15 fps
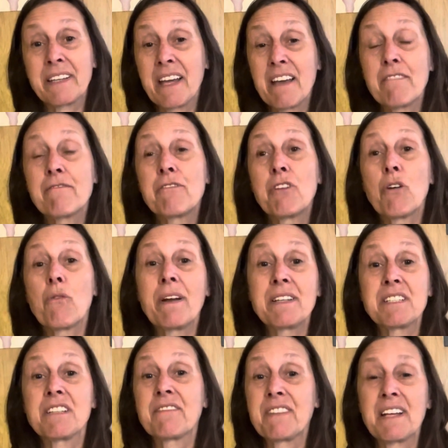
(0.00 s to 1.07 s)
I have no
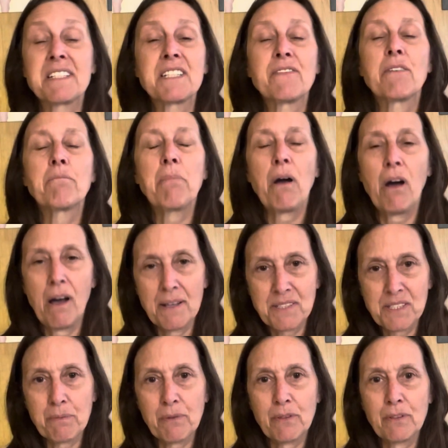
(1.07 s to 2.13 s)
idea if that's even
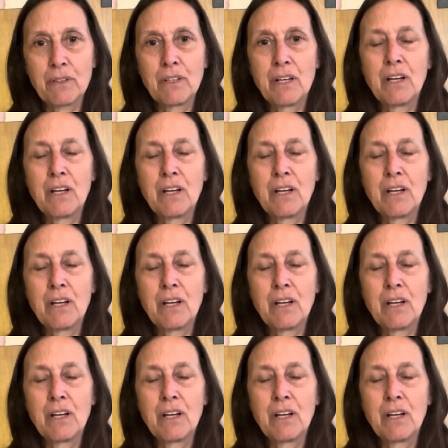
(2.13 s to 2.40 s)
possible